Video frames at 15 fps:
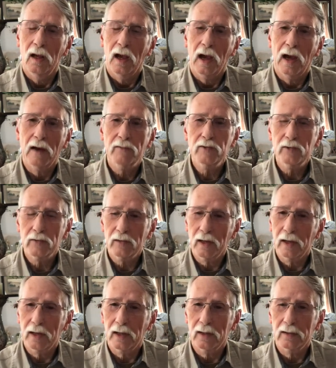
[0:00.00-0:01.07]
After
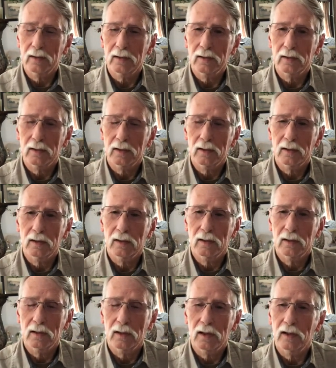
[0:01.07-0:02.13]
that,
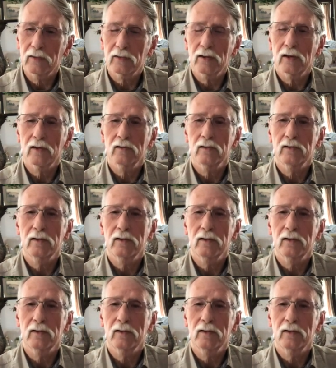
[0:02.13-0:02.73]
it says